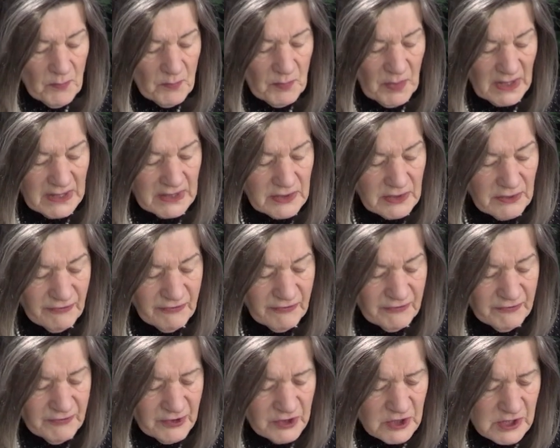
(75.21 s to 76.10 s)
But the
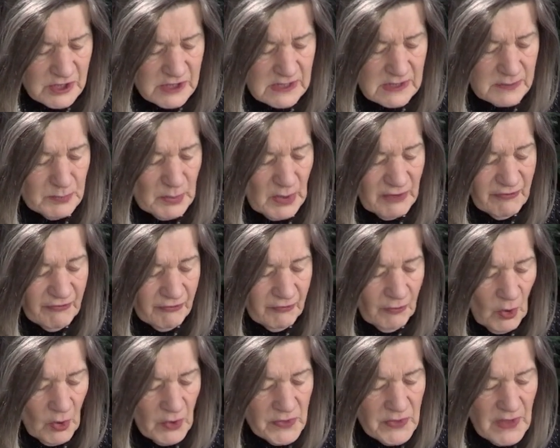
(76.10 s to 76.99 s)
verse
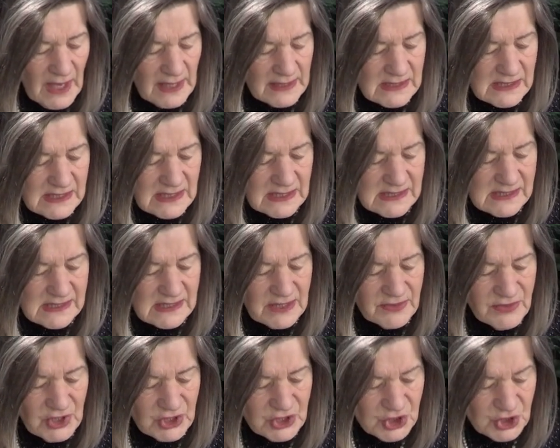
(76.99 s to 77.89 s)
before that says
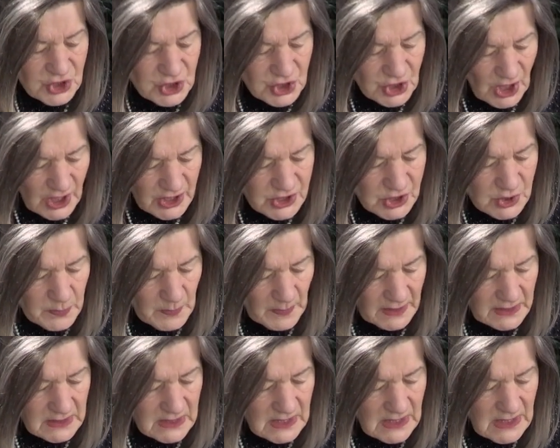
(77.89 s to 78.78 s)
the
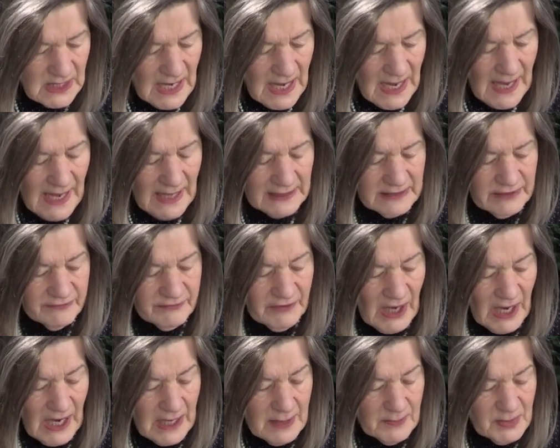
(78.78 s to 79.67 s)
judgment. And if
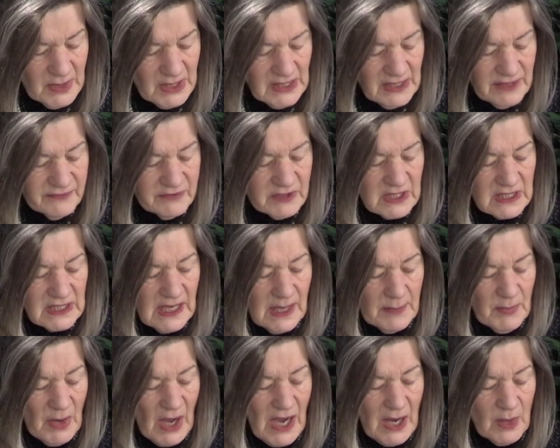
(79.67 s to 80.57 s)
I be lifted
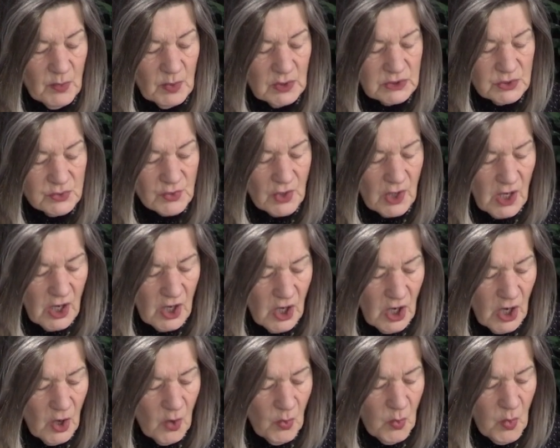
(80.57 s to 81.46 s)
up, I will draw
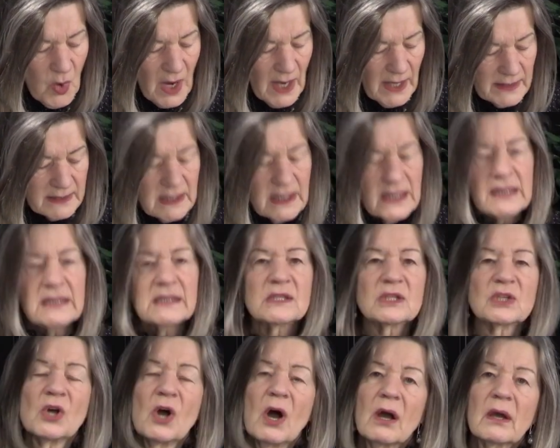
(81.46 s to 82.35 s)
all what? He's
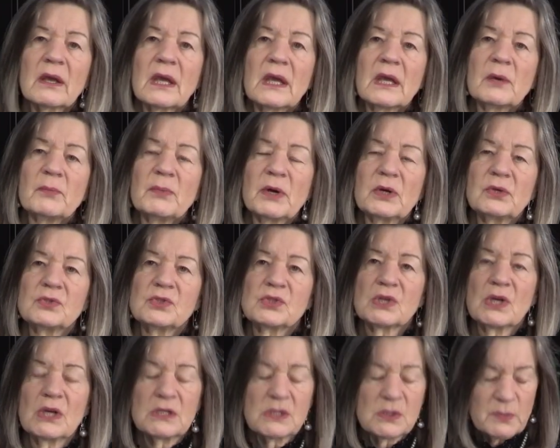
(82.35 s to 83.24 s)
talking about
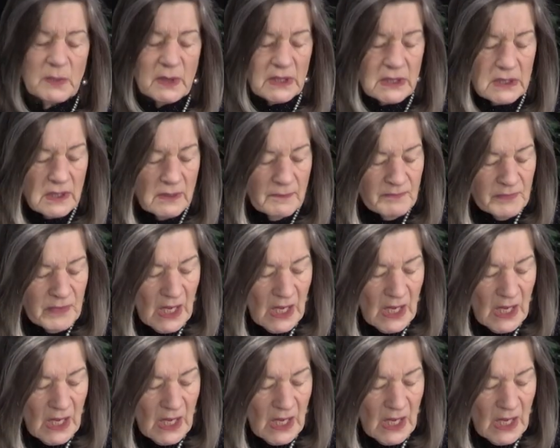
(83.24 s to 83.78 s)
judgment.